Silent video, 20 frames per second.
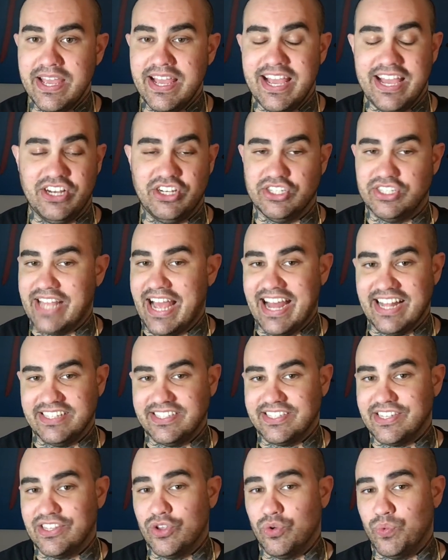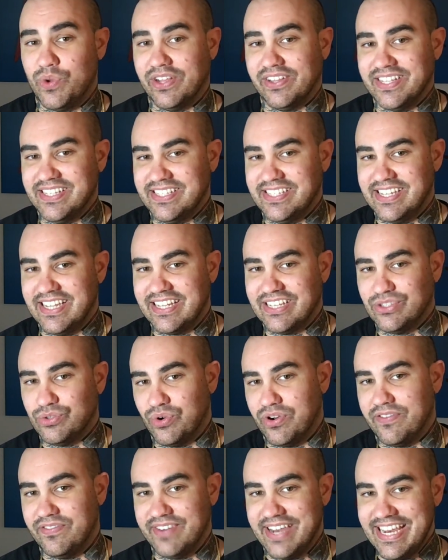it just adds to the realistic
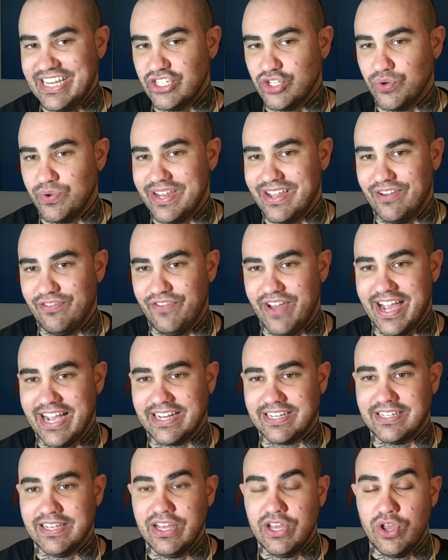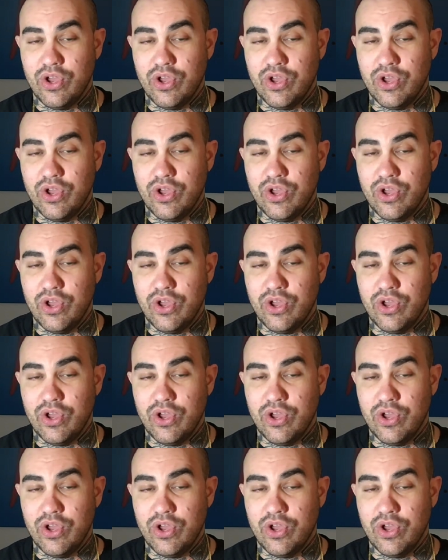sort of naturey effect